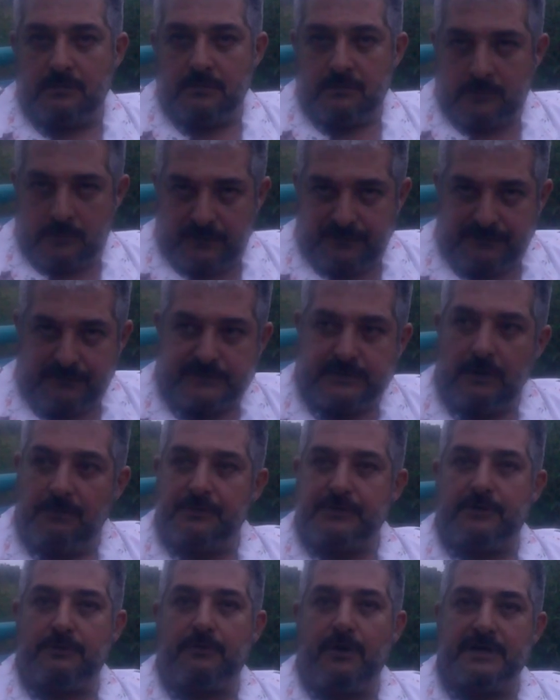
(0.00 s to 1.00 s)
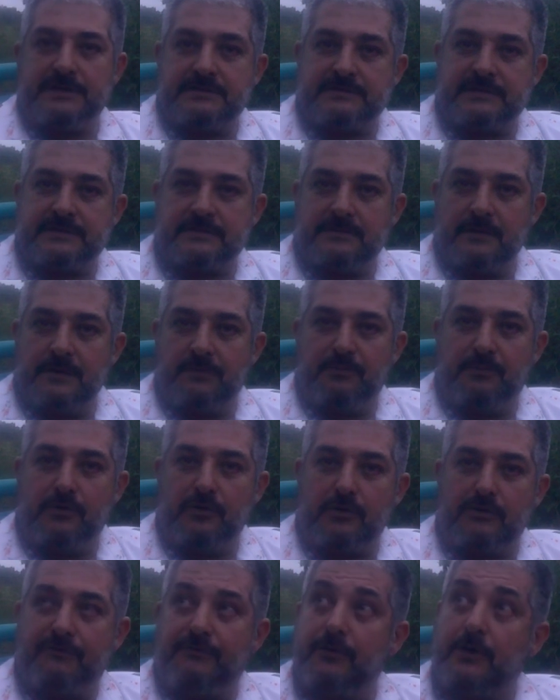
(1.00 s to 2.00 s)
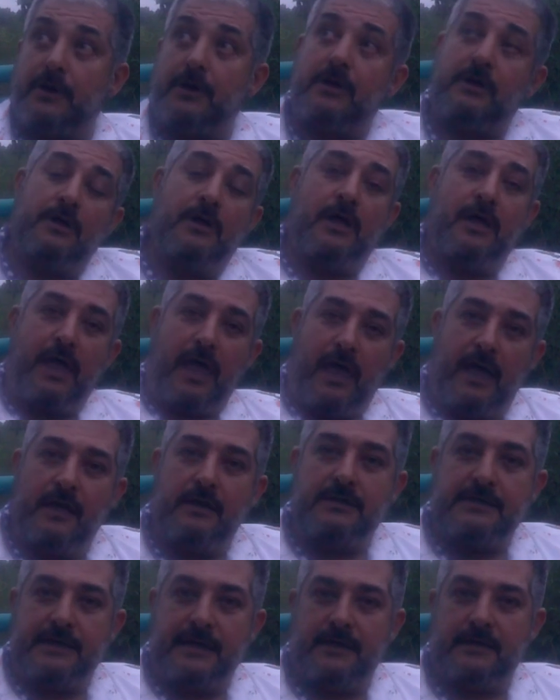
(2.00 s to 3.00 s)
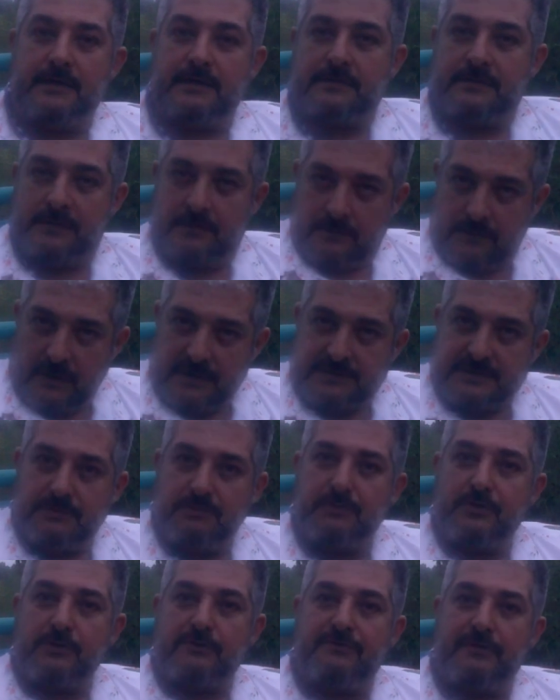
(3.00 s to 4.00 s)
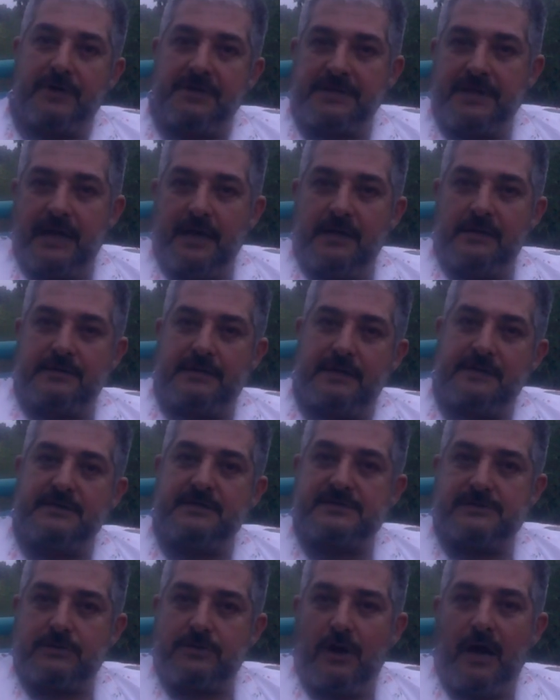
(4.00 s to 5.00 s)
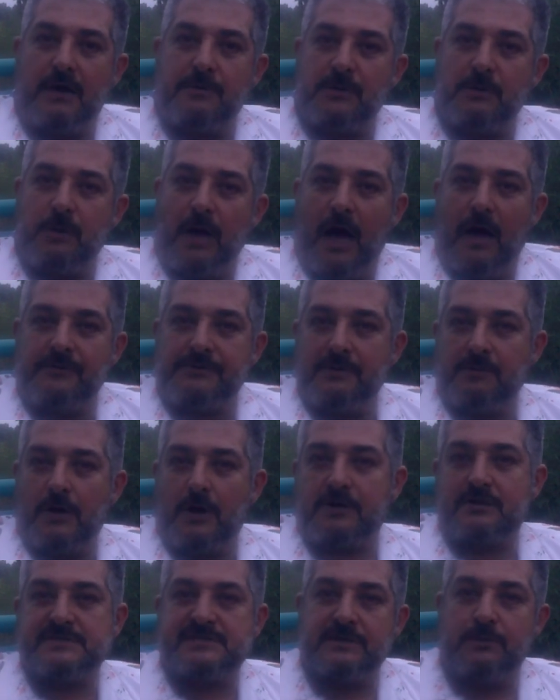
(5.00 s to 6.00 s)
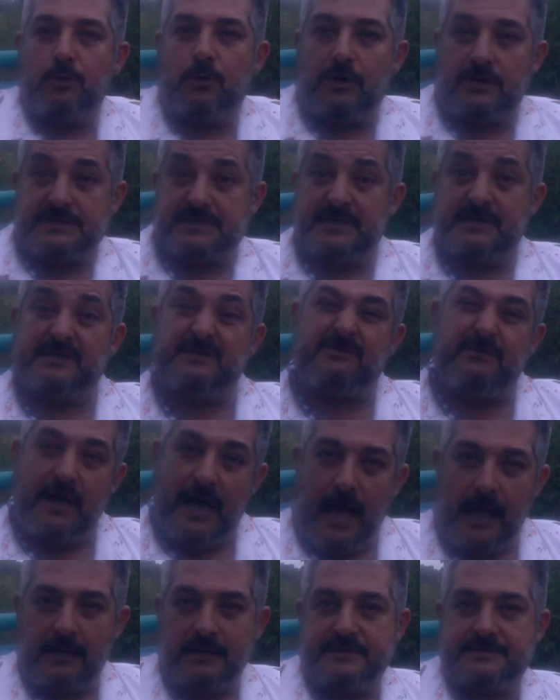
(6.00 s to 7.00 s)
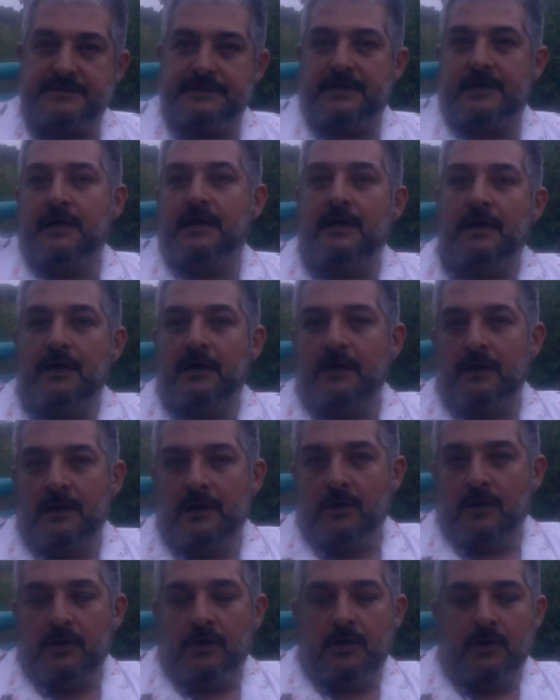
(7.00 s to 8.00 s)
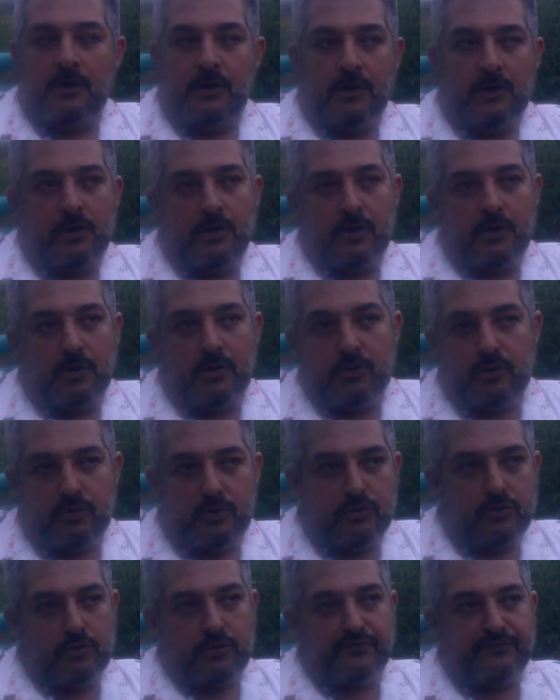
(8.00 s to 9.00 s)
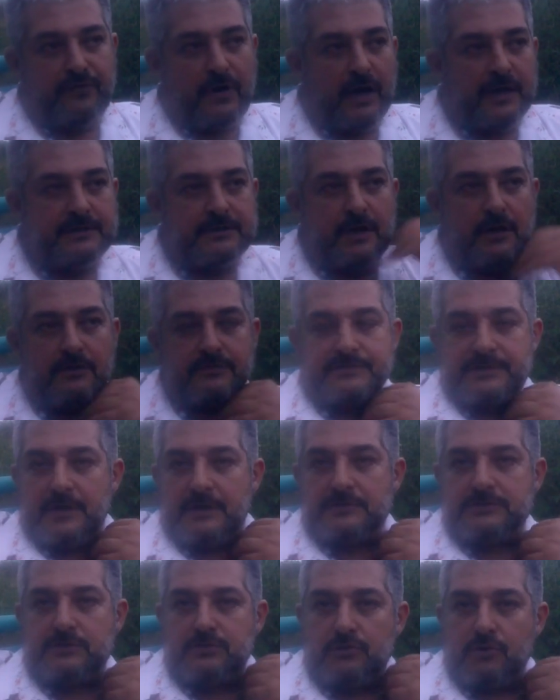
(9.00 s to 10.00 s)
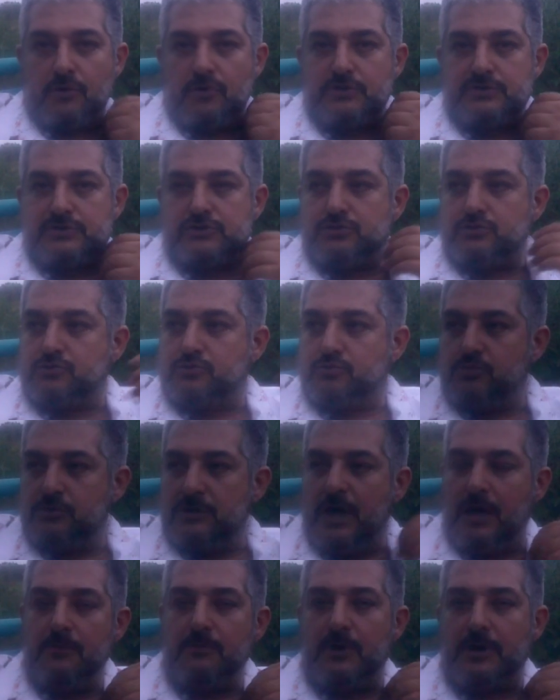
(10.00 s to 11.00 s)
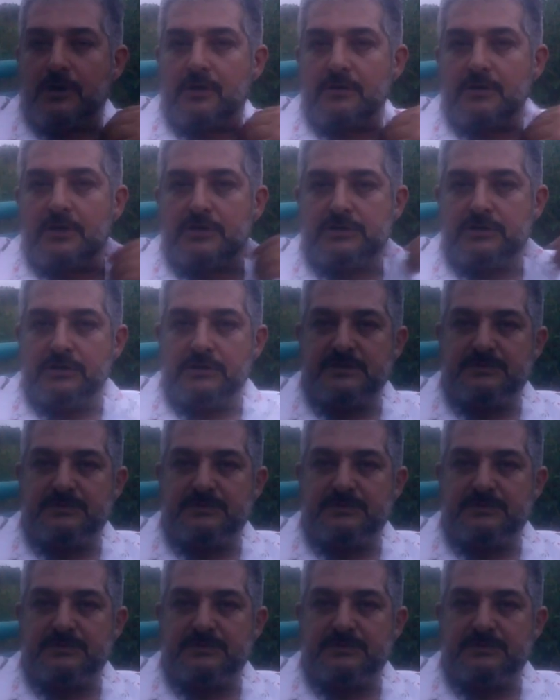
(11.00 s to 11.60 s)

If somebody writes a book for a alien, writes a book for an alien describing how democracy works in reality, you find out that you know it's name recognition is